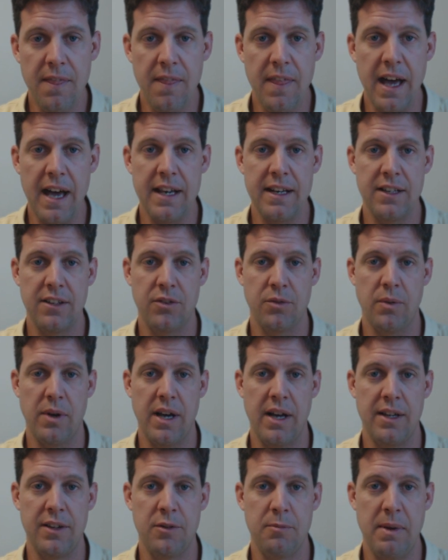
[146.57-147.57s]
That is
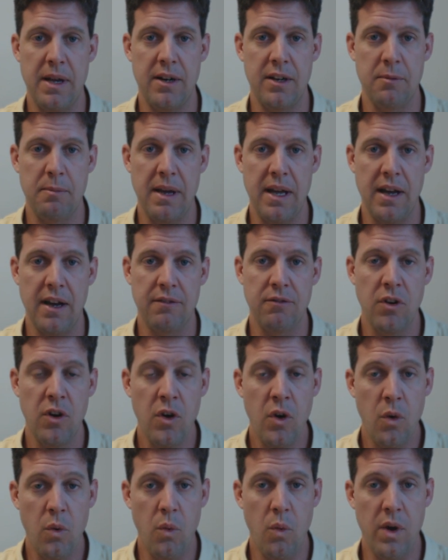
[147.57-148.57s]
why it's better to pay off
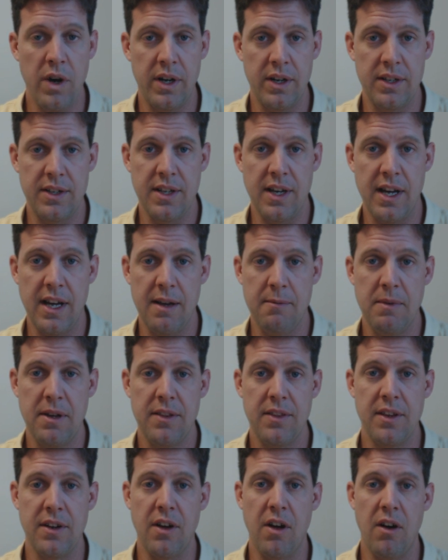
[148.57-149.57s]
one at a time
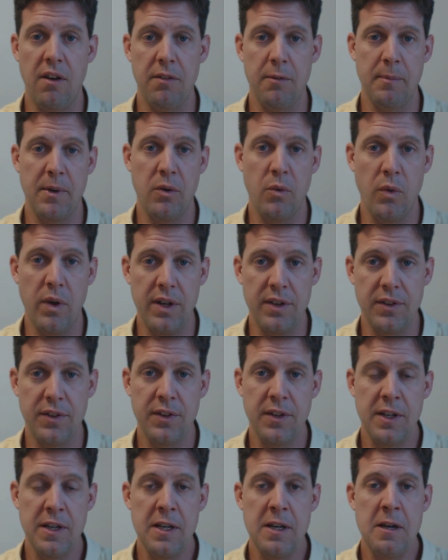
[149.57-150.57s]
than all of them at
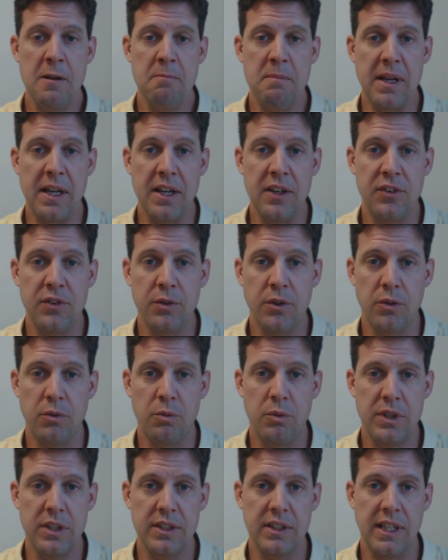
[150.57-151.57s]
once, because you will
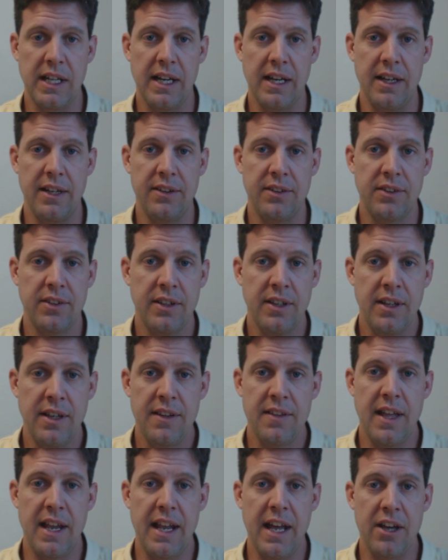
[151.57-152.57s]
realize
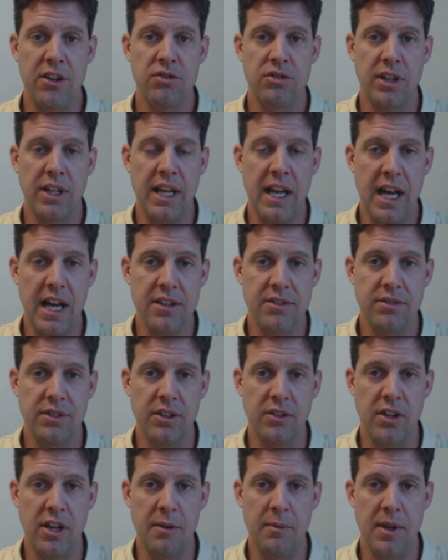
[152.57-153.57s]
that extra cash
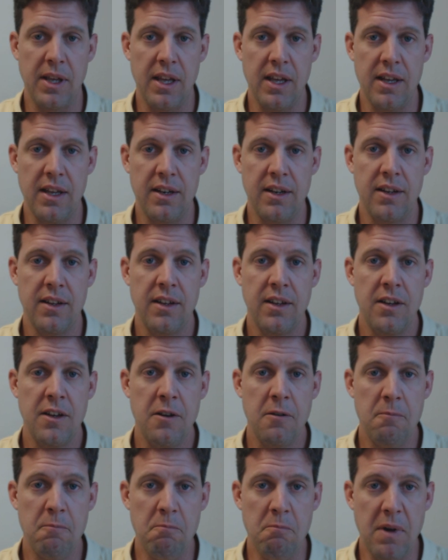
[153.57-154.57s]
flow coming in
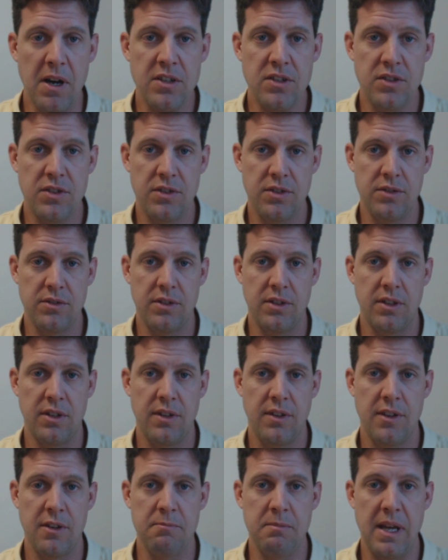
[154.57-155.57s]
much sooner
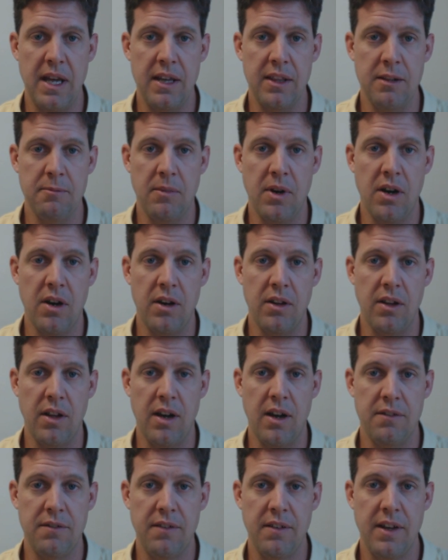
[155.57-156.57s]
than paying them all
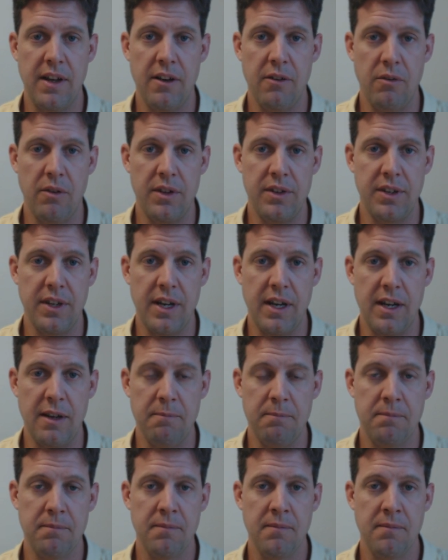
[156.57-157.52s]
off at one time.